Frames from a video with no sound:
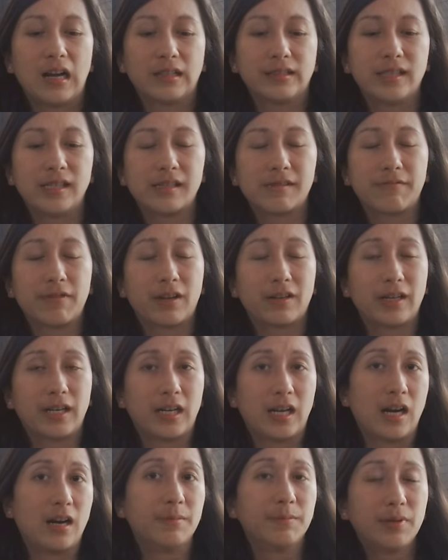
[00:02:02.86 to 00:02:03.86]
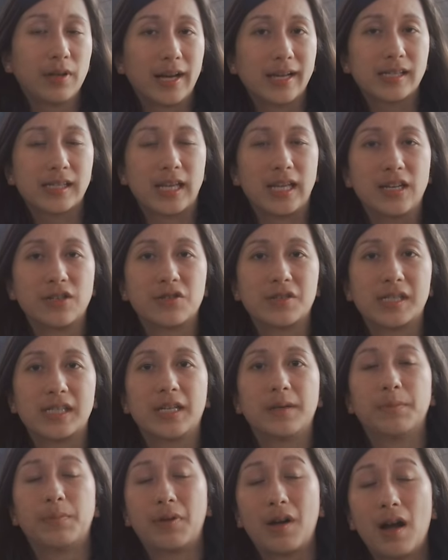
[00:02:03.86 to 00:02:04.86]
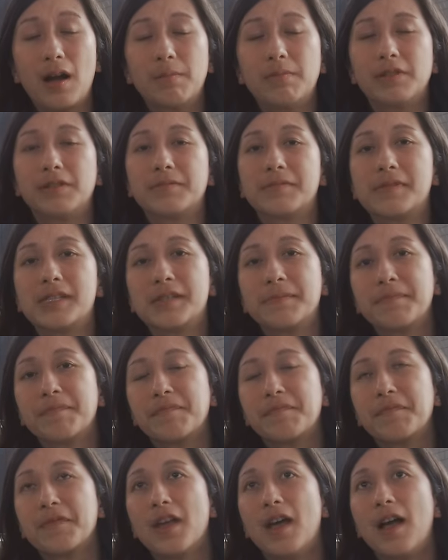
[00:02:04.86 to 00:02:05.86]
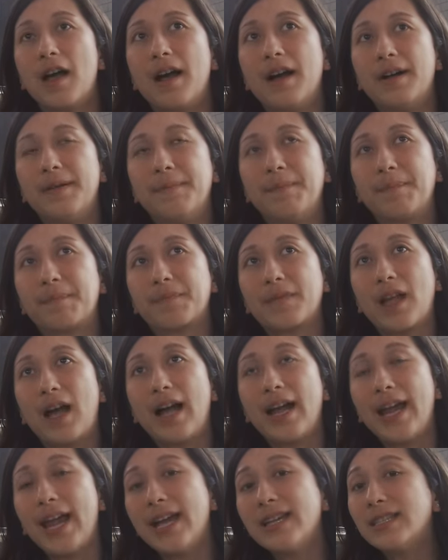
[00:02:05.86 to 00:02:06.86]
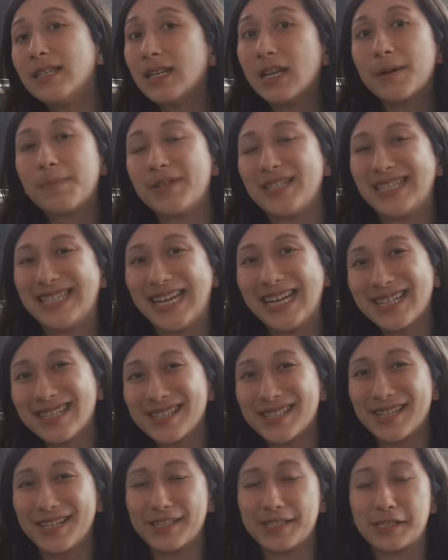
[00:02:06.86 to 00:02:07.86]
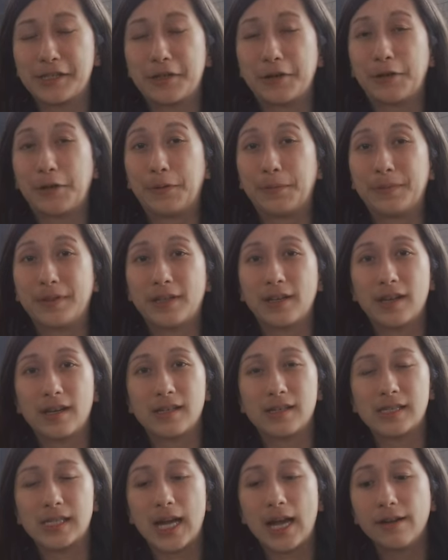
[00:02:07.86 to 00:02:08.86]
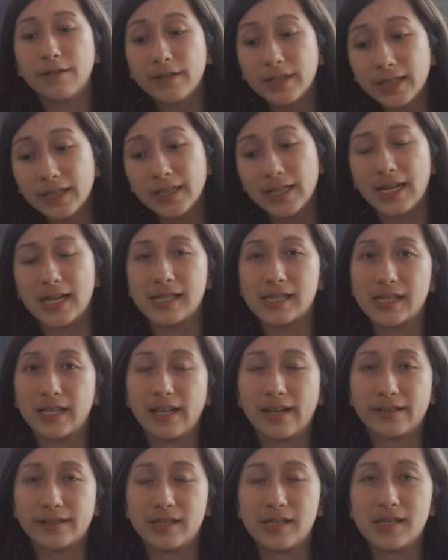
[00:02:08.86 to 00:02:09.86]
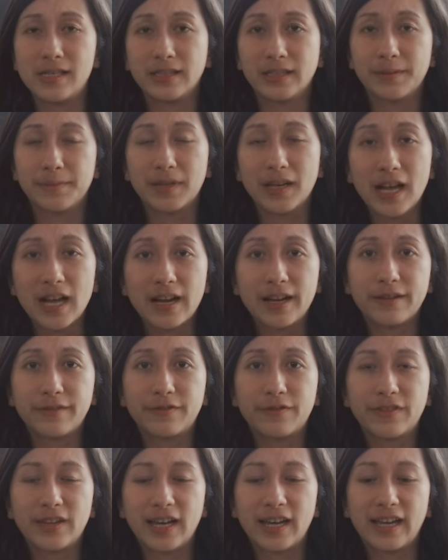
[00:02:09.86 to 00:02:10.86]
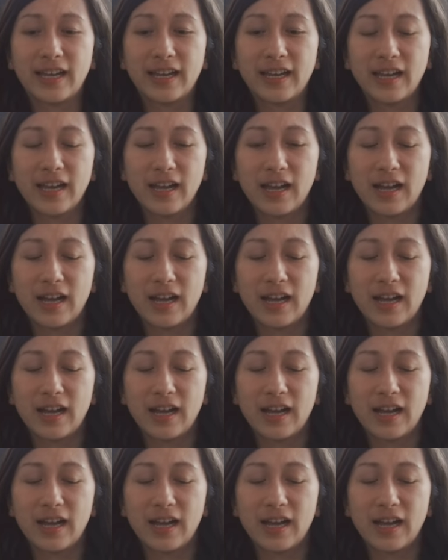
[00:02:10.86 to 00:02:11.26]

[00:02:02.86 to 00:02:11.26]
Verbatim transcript: these very complex and interesting problems. I ended up in data science, though, because I realized later on in my life that